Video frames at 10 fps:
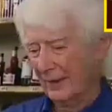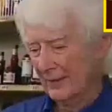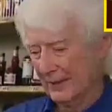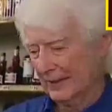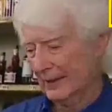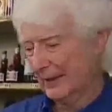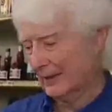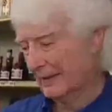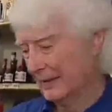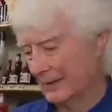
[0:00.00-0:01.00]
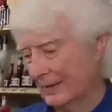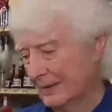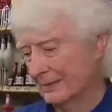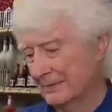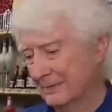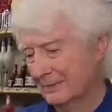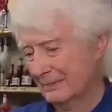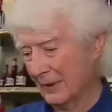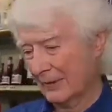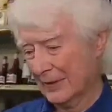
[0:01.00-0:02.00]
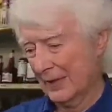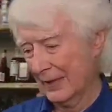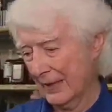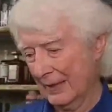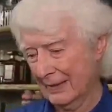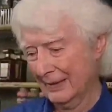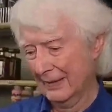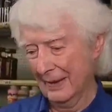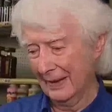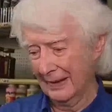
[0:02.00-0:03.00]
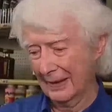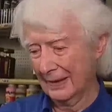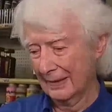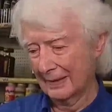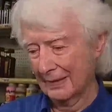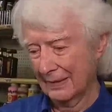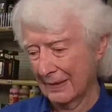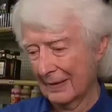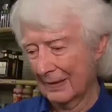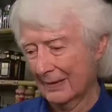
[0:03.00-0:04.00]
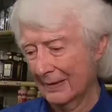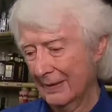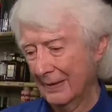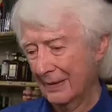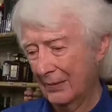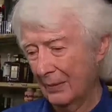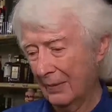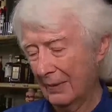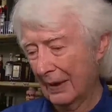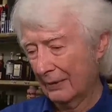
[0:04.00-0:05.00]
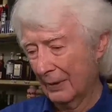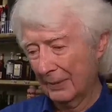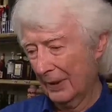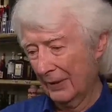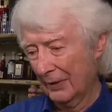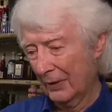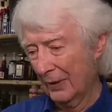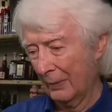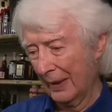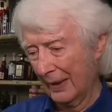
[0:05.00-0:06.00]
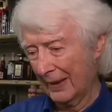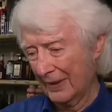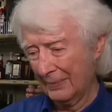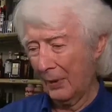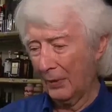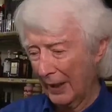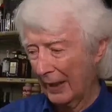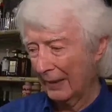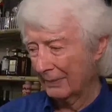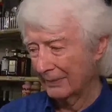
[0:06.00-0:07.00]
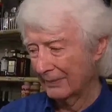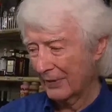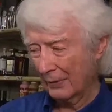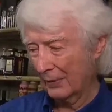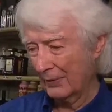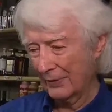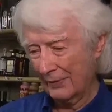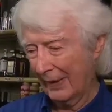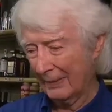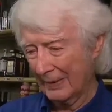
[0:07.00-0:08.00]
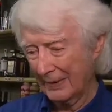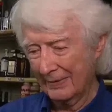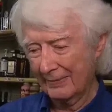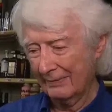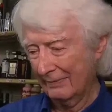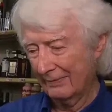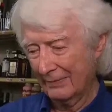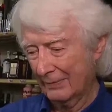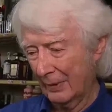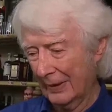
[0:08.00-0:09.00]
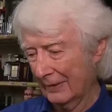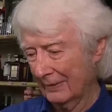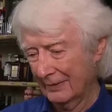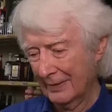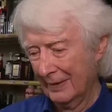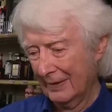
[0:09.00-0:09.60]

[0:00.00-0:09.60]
When I was a kid, when I was 10, I had a gun, and I grew up in Illinois. We had a lot of small game, squirrels, rabbits, quail.